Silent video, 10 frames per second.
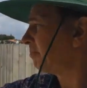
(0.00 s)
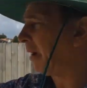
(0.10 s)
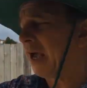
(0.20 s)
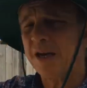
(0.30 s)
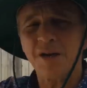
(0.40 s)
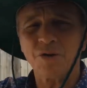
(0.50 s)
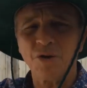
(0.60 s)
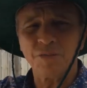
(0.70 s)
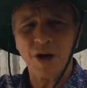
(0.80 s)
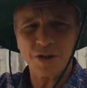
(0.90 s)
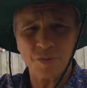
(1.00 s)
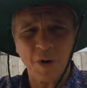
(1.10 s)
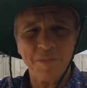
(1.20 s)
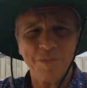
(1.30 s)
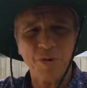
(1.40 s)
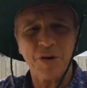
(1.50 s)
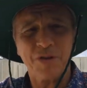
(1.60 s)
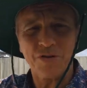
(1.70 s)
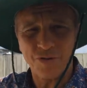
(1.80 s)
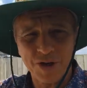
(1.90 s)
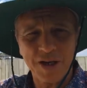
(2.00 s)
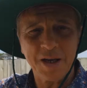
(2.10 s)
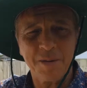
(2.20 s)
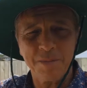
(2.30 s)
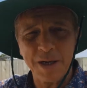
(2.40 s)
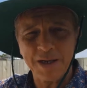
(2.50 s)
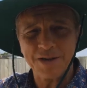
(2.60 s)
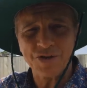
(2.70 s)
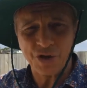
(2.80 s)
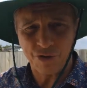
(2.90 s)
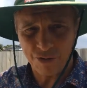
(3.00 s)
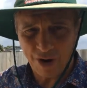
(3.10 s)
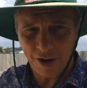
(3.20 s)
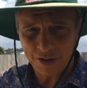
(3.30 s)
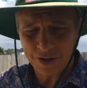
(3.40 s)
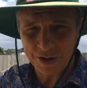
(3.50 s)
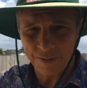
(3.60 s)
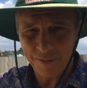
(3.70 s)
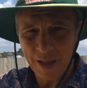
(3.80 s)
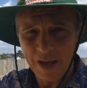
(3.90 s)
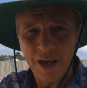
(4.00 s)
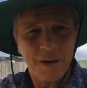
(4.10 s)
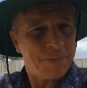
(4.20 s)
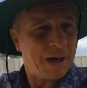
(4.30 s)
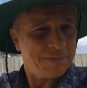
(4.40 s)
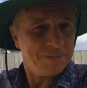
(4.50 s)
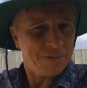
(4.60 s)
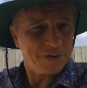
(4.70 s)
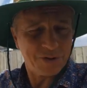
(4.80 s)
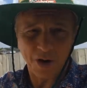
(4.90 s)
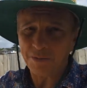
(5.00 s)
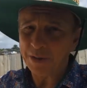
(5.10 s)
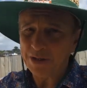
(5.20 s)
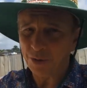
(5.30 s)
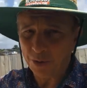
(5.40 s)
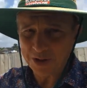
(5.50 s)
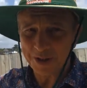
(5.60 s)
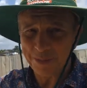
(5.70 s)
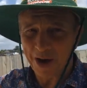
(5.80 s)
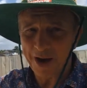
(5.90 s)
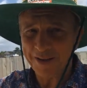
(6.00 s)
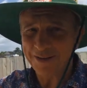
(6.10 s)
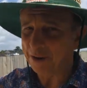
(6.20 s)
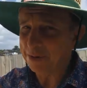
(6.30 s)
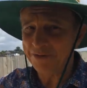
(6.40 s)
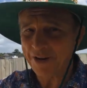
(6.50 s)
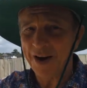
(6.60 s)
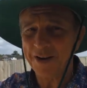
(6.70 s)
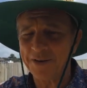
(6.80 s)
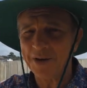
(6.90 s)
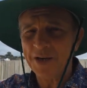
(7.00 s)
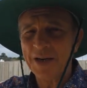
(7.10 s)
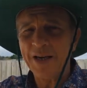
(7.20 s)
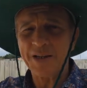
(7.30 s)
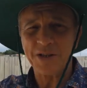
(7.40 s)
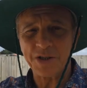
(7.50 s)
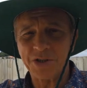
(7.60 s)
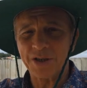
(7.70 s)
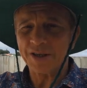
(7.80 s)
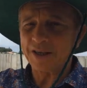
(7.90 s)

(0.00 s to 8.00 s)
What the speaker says: spanning almost 1.3 meters across. But don't be daunted by it, don't be frightened. Just